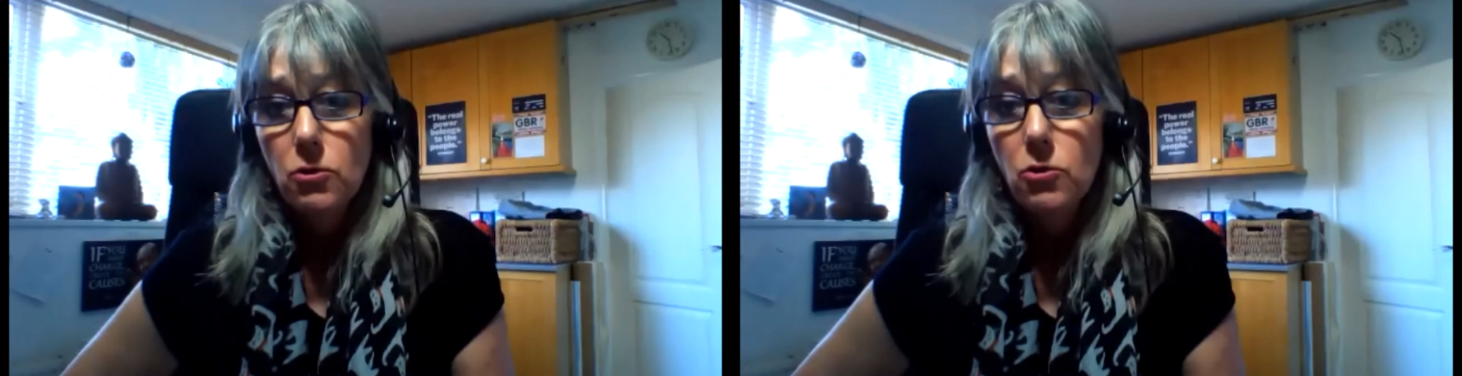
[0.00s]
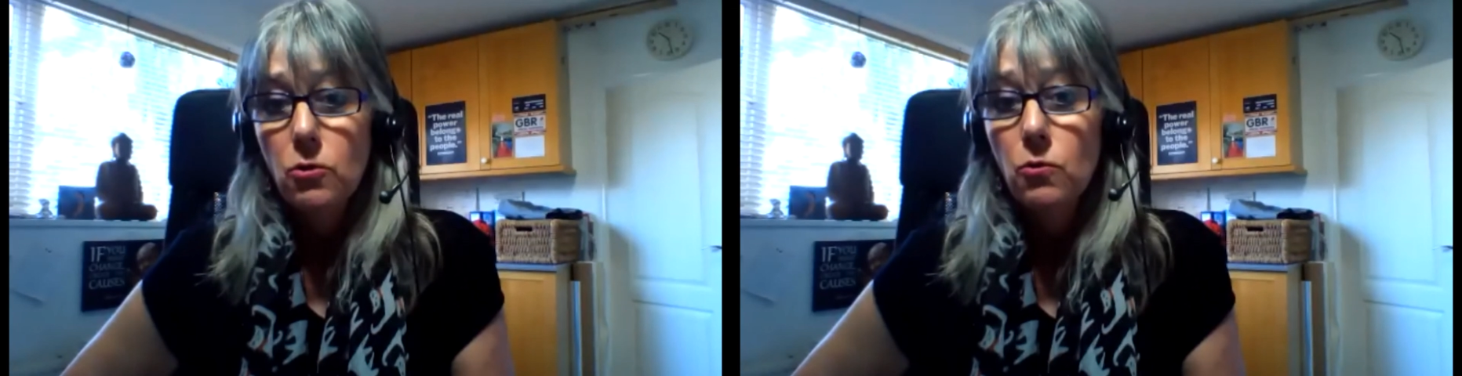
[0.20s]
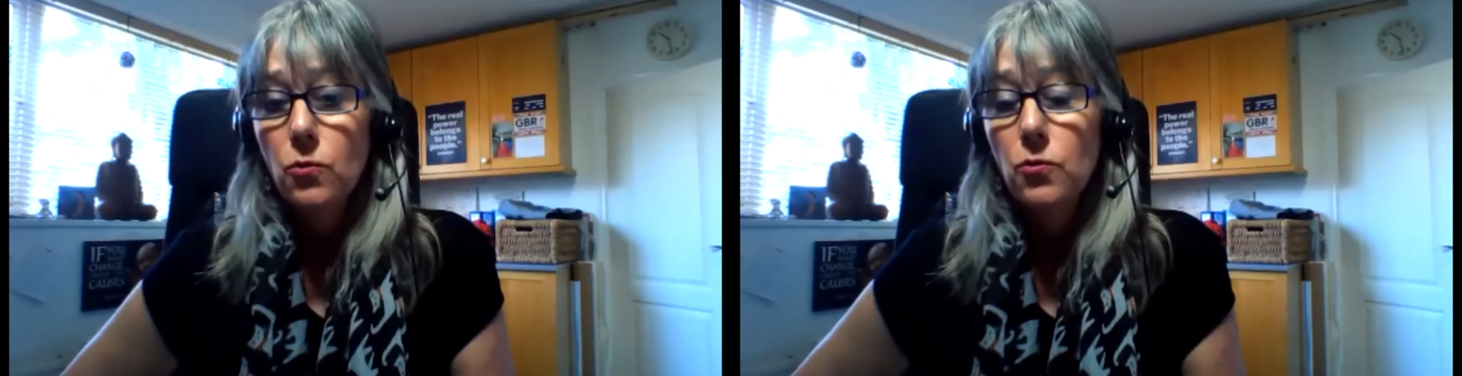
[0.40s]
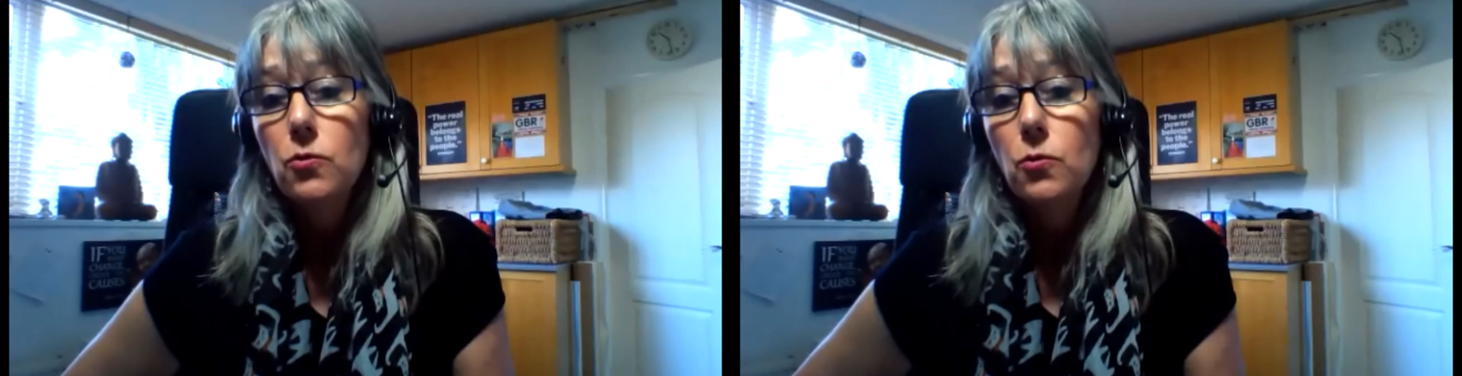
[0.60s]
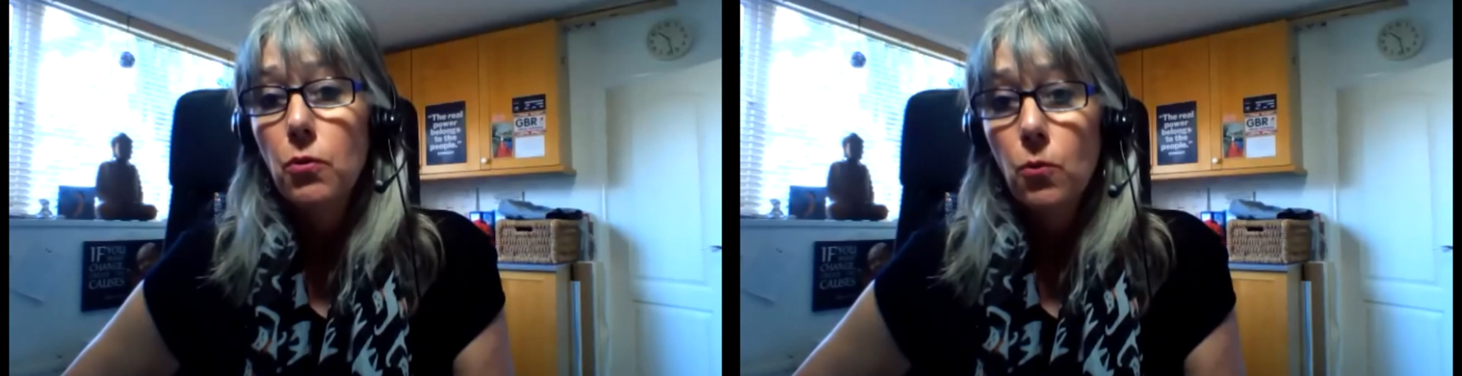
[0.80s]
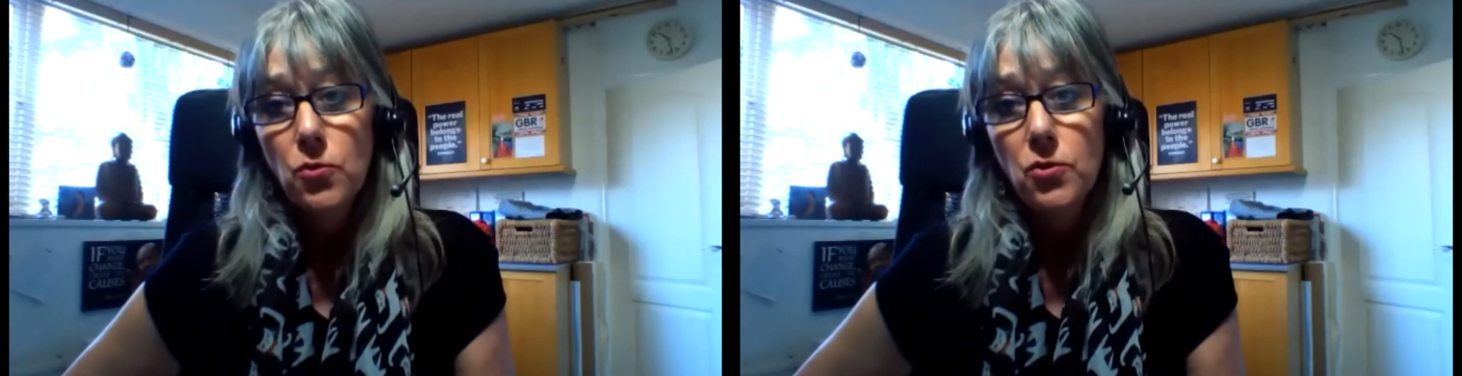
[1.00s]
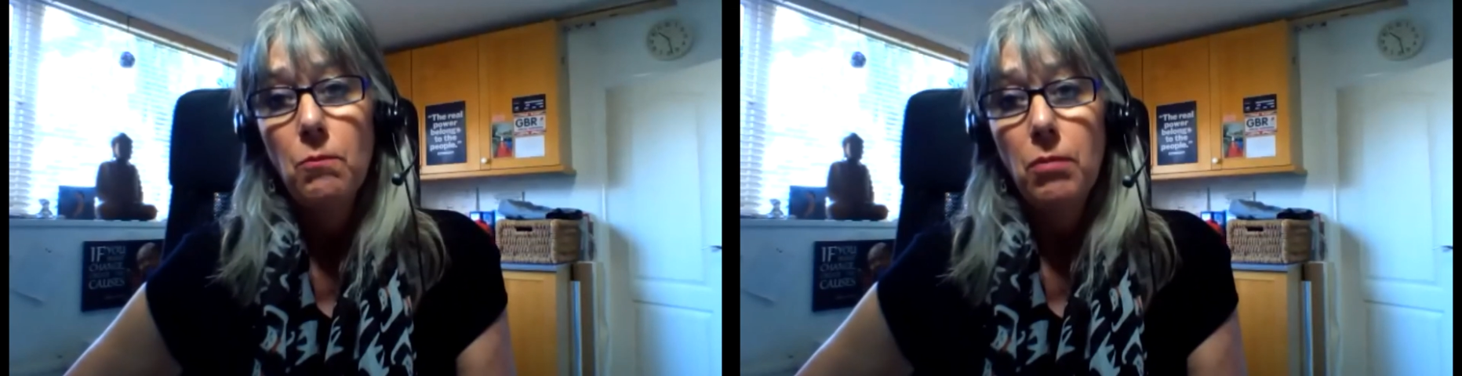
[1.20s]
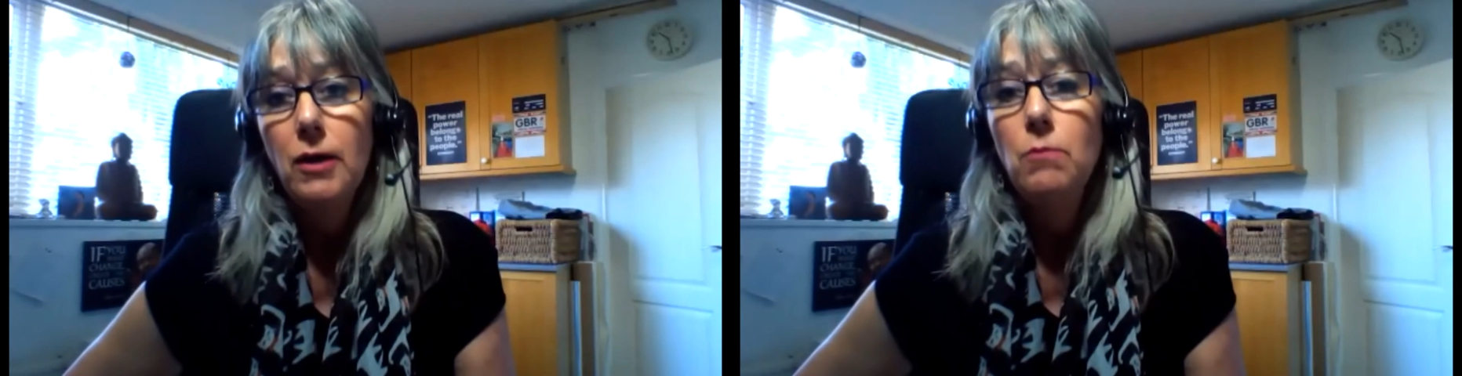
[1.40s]
as yours supporting
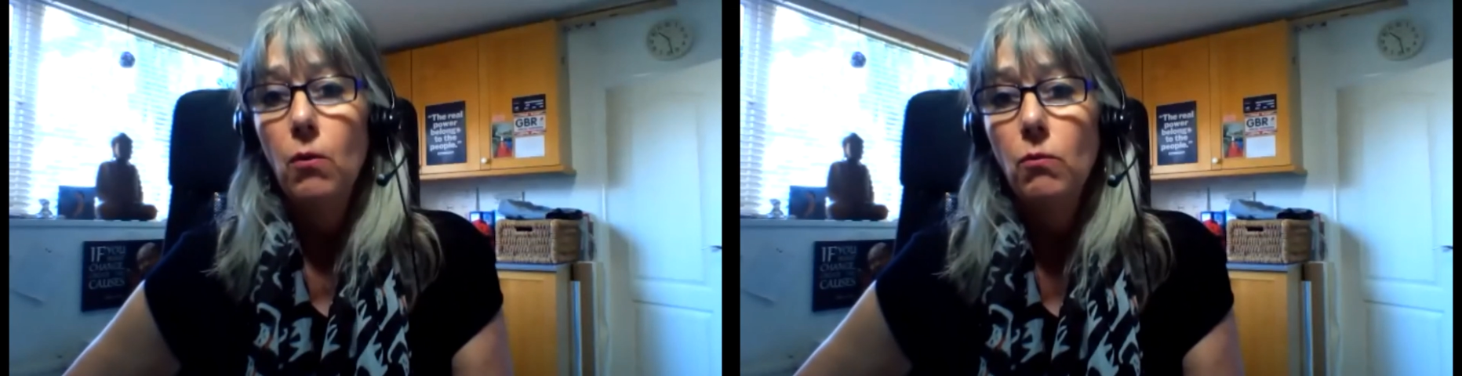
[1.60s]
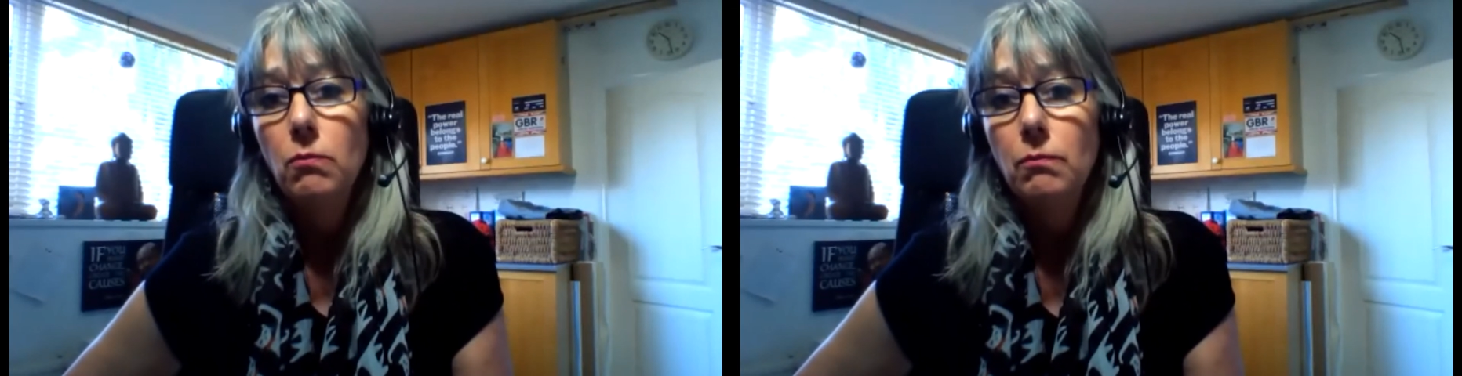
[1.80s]
people.